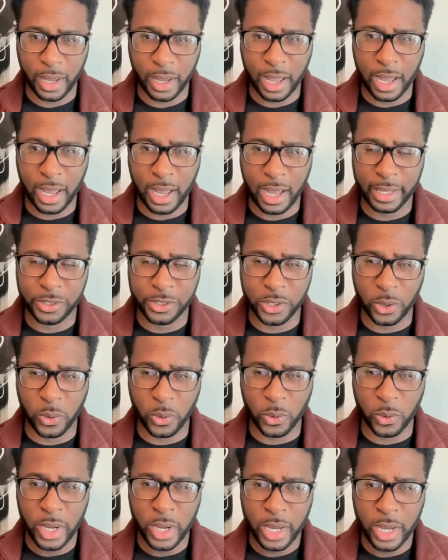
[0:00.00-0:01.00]
And
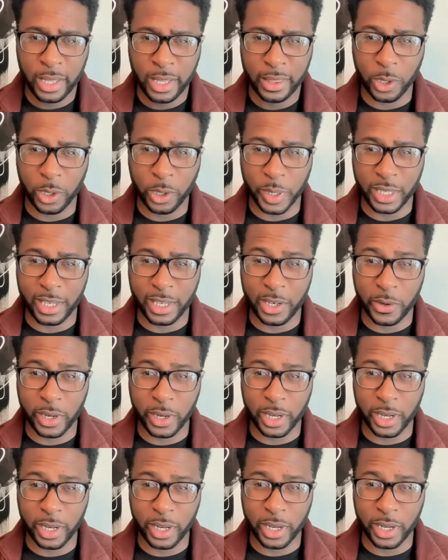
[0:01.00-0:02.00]
so they'll be
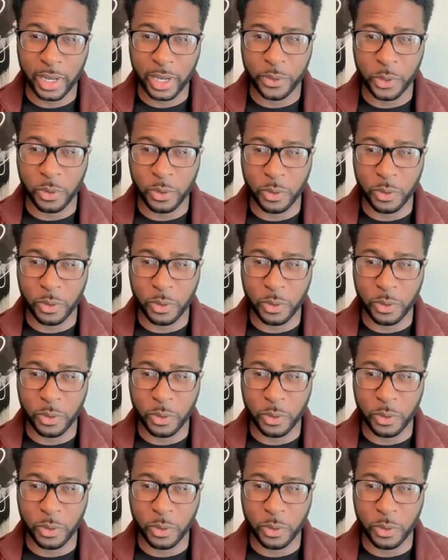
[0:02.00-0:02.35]
hearing a few